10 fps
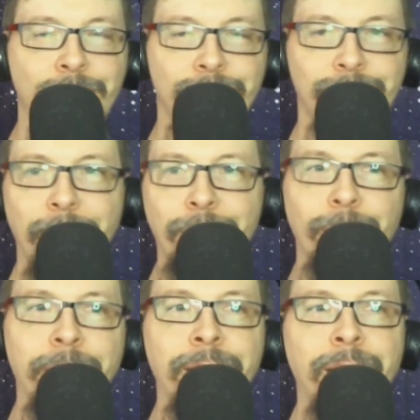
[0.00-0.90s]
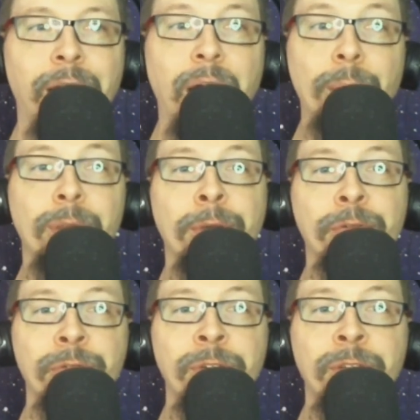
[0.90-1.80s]
That's great. I'm all about
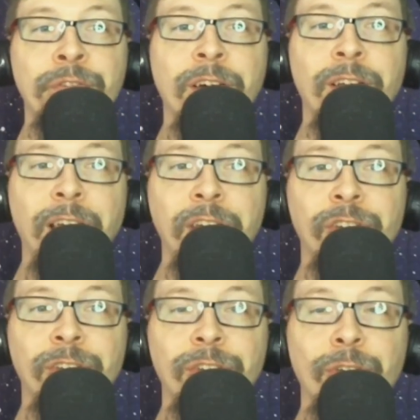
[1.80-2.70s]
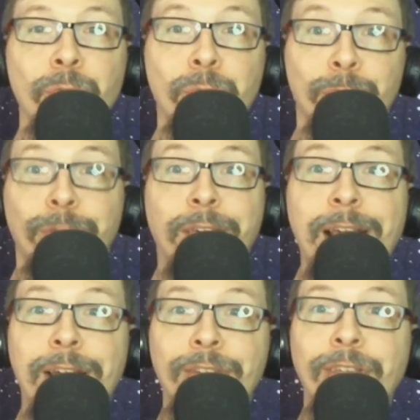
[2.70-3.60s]
free and fair elections, so get
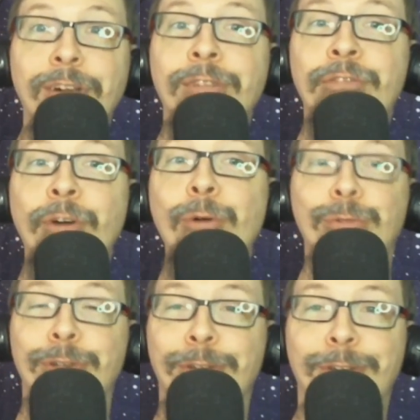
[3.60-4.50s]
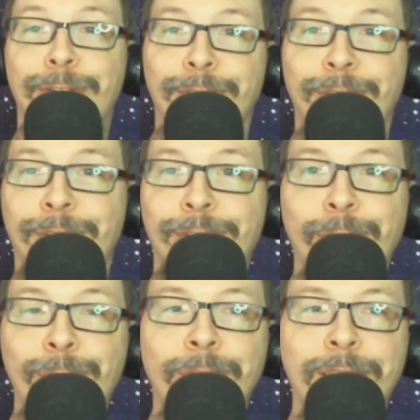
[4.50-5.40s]
out there and vote.
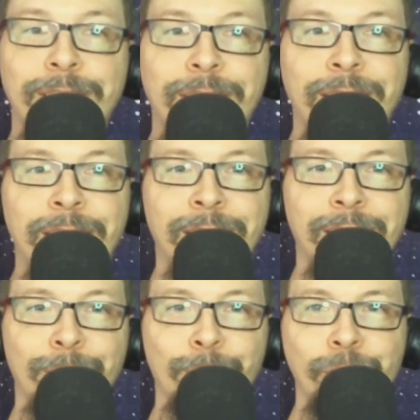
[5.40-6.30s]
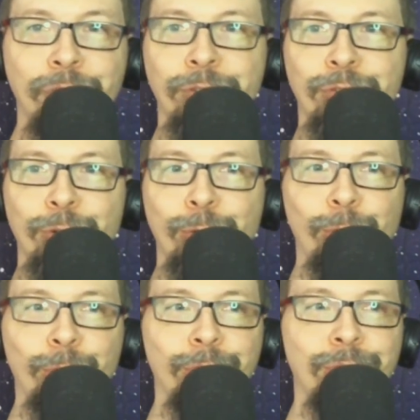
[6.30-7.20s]
Don't let the Russian
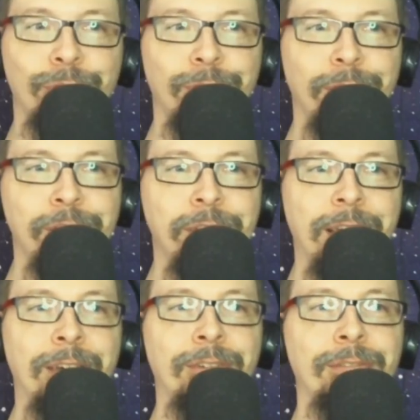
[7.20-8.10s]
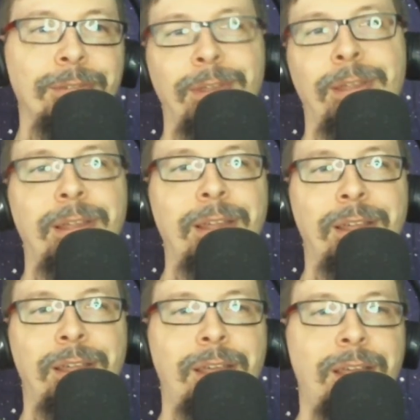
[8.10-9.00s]
trolls get you down.
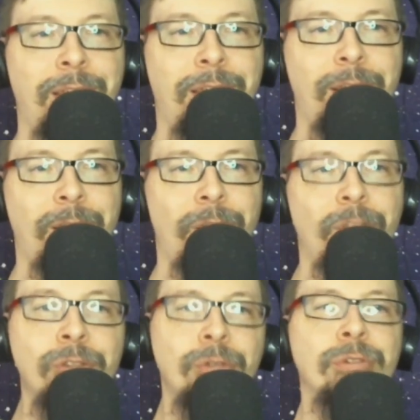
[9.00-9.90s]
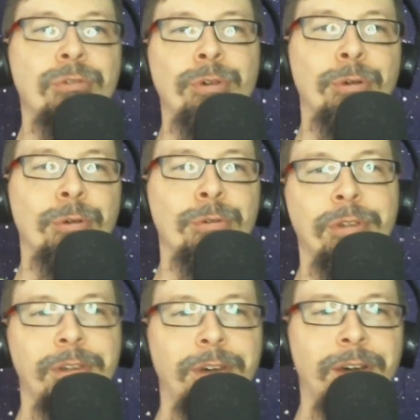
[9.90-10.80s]
The newest recruit
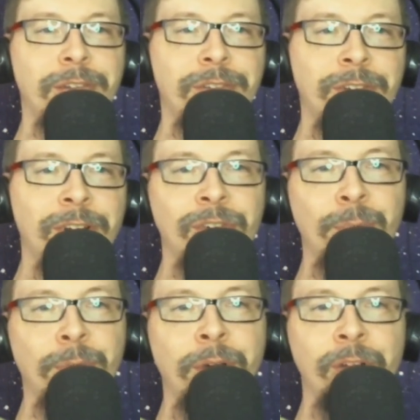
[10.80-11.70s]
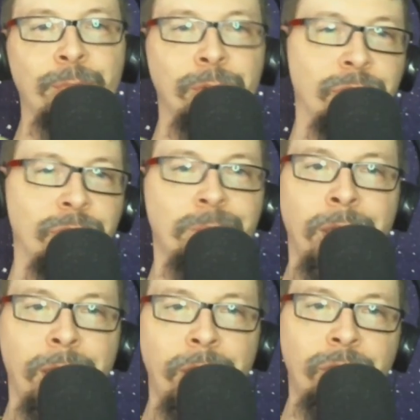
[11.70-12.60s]
on Star Trek Picard's mission
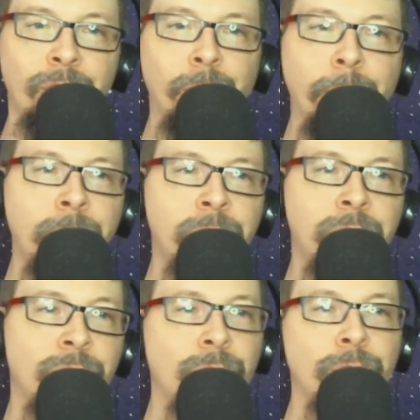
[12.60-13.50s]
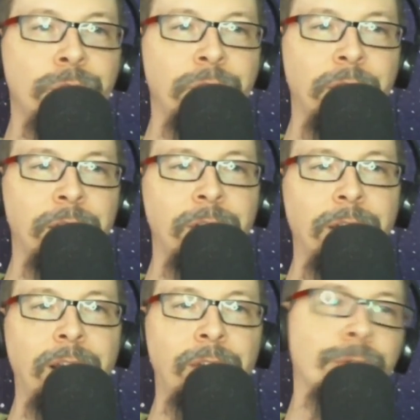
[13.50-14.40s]
is the Romulan sword fighter
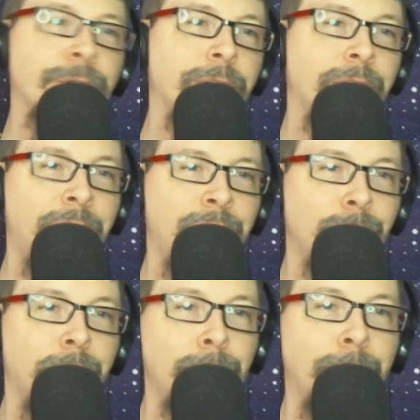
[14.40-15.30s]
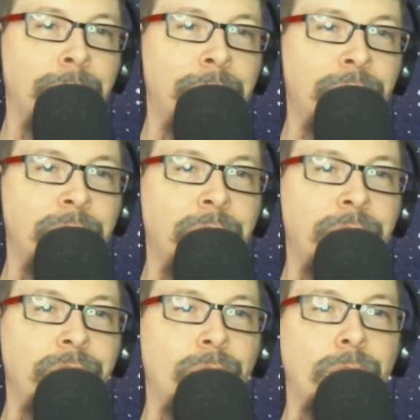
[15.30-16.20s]
Elnor, played by Ivan
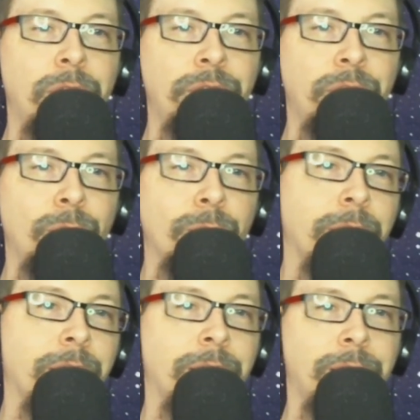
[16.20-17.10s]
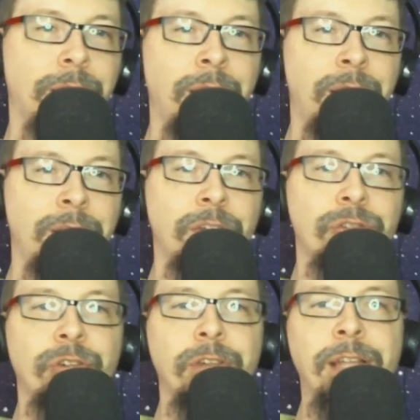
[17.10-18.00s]
Ivagoria. The
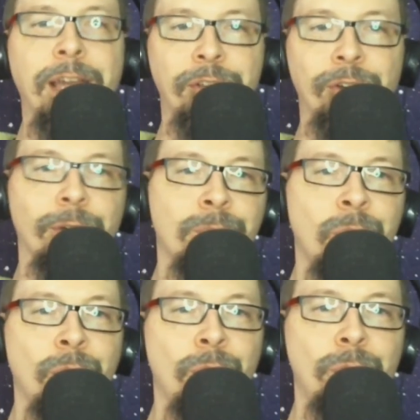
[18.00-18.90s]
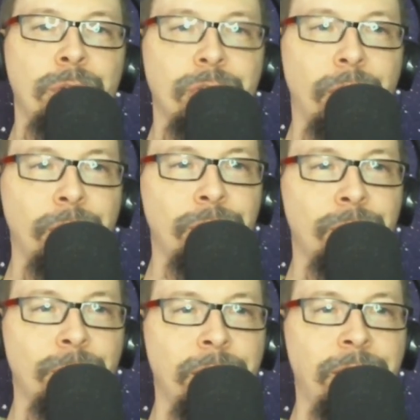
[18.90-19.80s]
Australian actor, who is
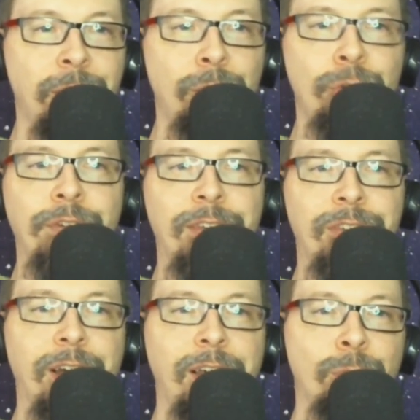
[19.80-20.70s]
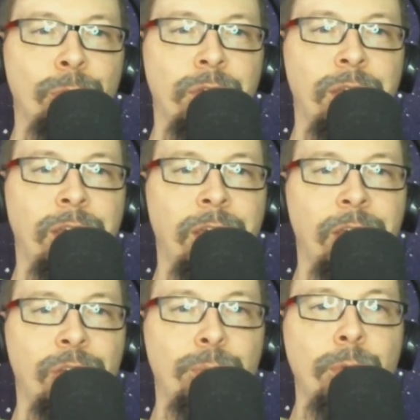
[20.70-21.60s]
also in the new Fantasy Island movie,
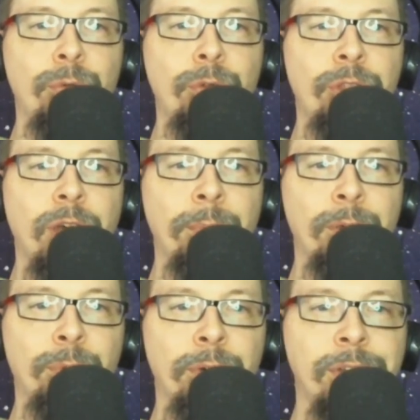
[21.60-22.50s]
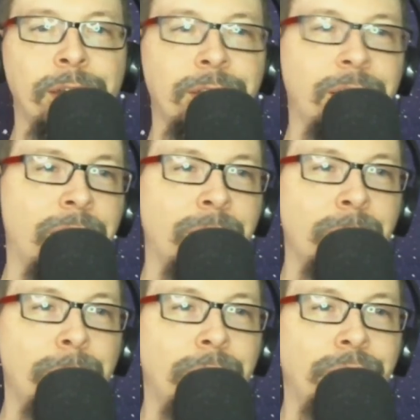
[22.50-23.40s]
spoke with comicbook.com
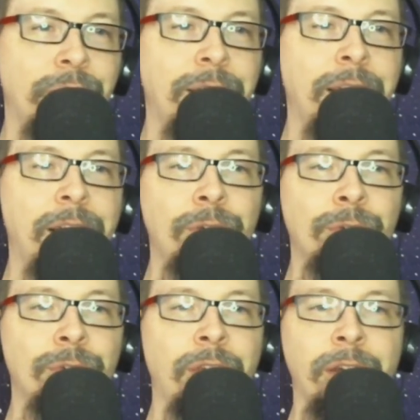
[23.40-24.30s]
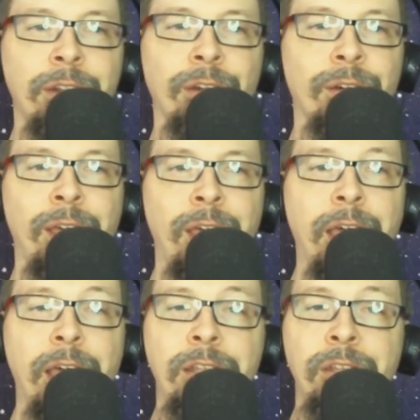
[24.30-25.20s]
about finding Elnor's character
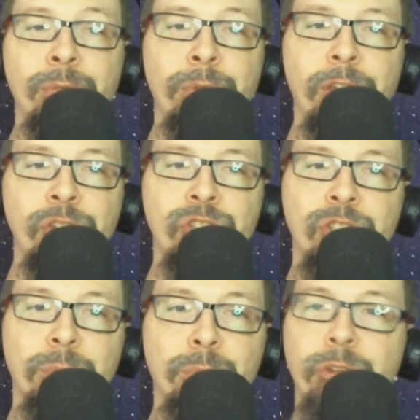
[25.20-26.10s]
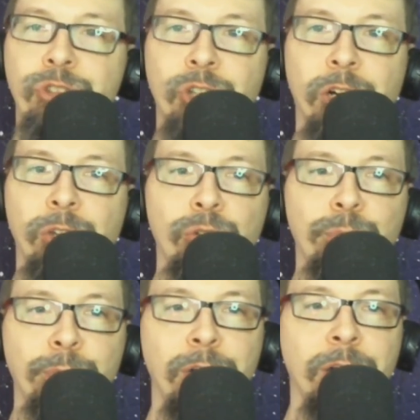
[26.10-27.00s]
and his relationship with Jean-Luc
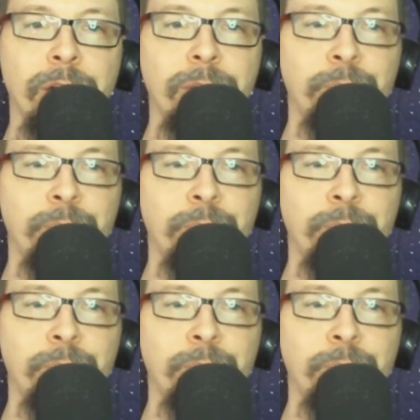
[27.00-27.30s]
Picard.